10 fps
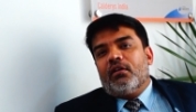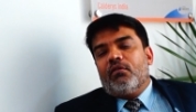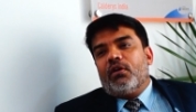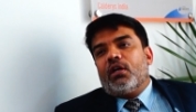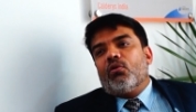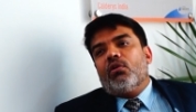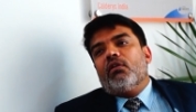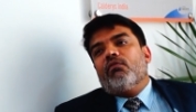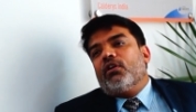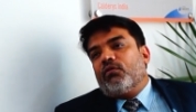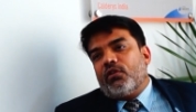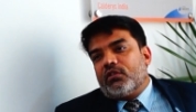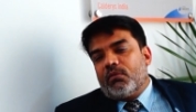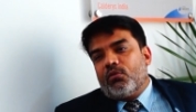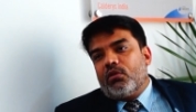we can only wish for
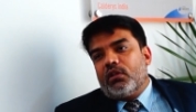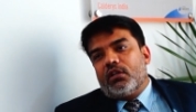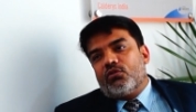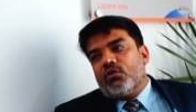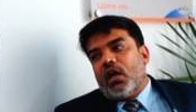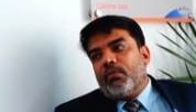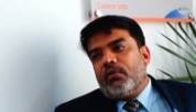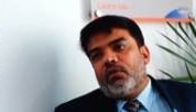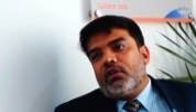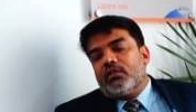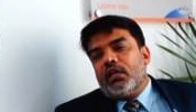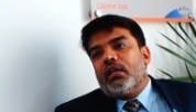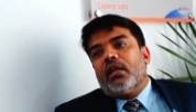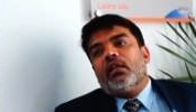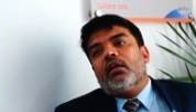some good things to happen for a
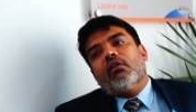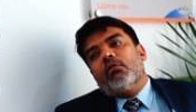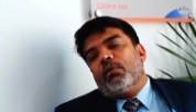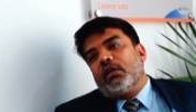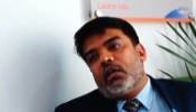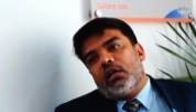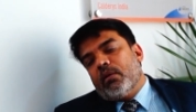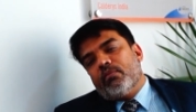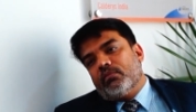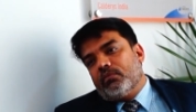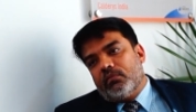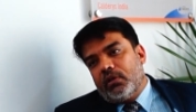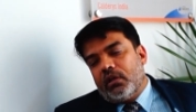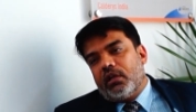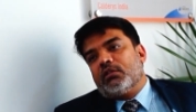state and the development can come
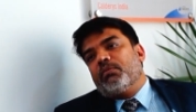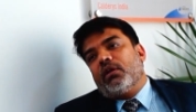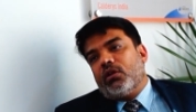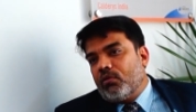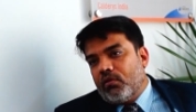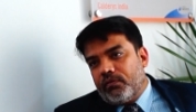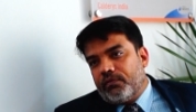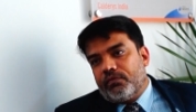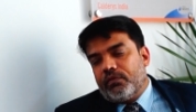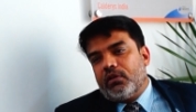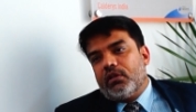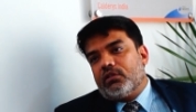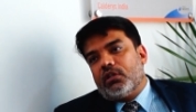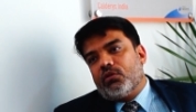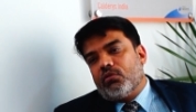irrespective of uh,
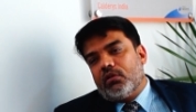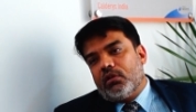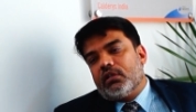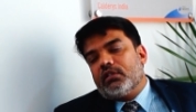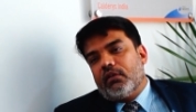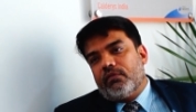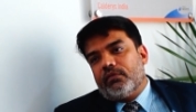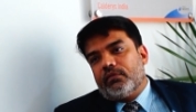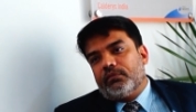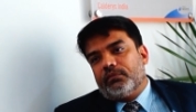statehood itself